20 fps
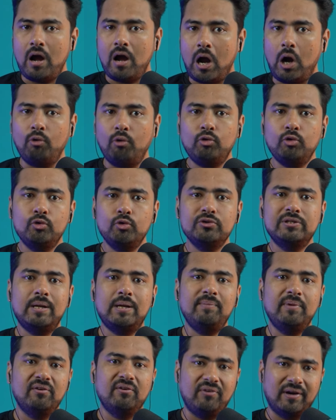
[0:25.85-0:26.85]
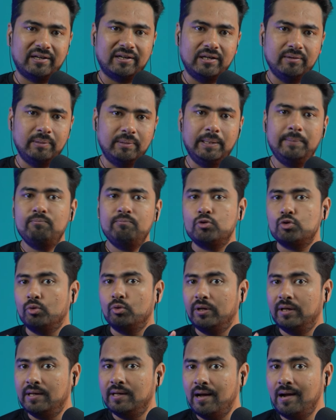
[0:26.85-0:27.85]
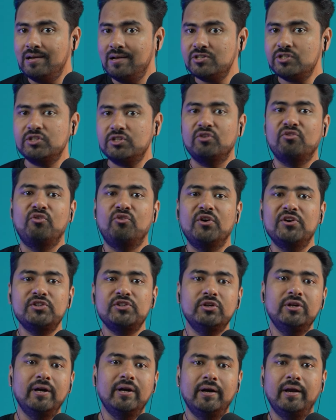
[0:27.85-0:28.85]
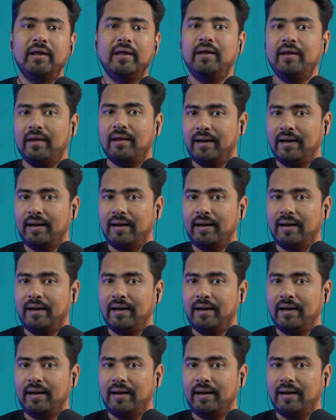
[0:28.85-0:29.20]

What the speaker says: how to use them effectively to enhance the functionality